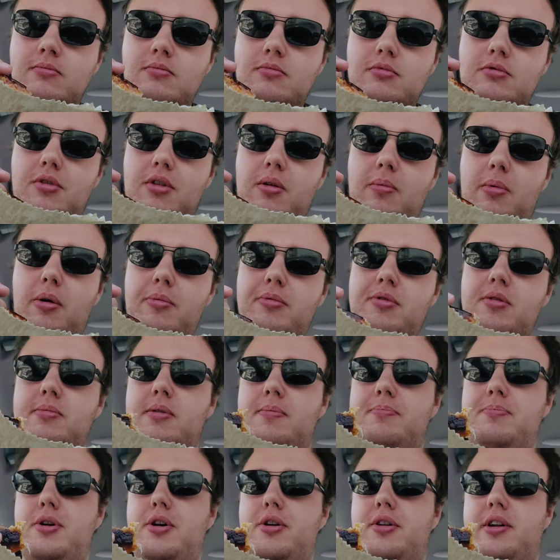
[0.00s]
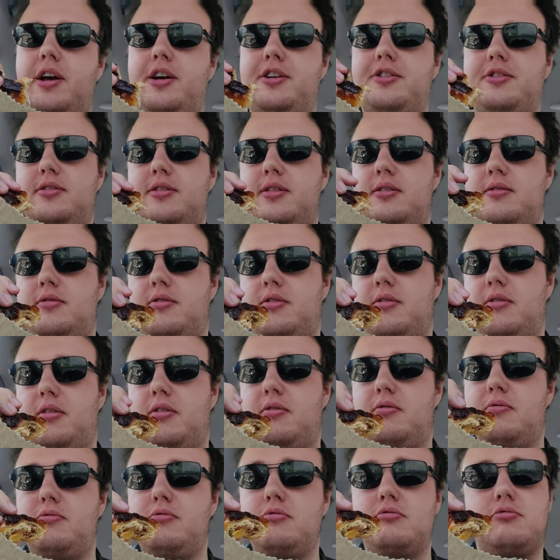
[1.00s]
Well, the bottom's a bit burnt, actually, so
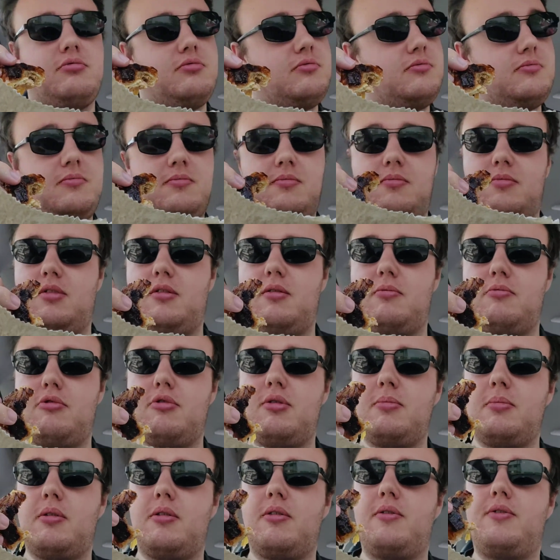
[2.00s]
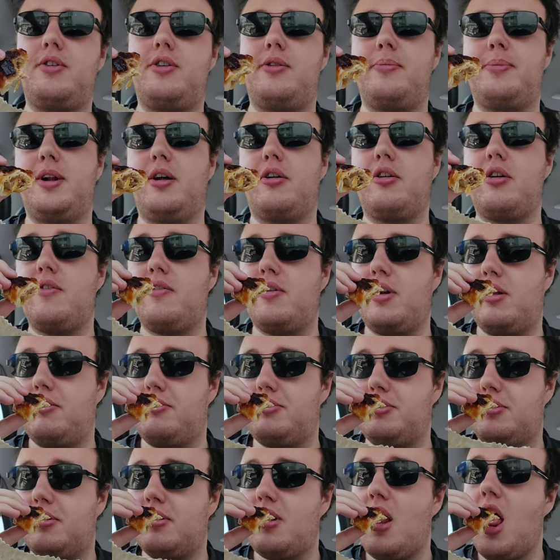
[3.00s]
ruining my review, but I'll go for another
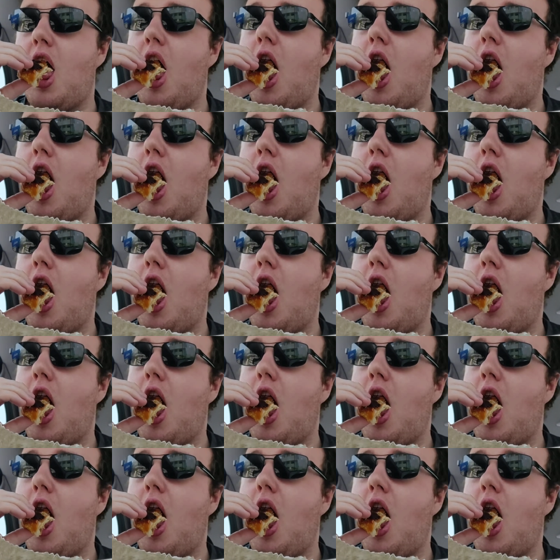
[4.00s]
shot.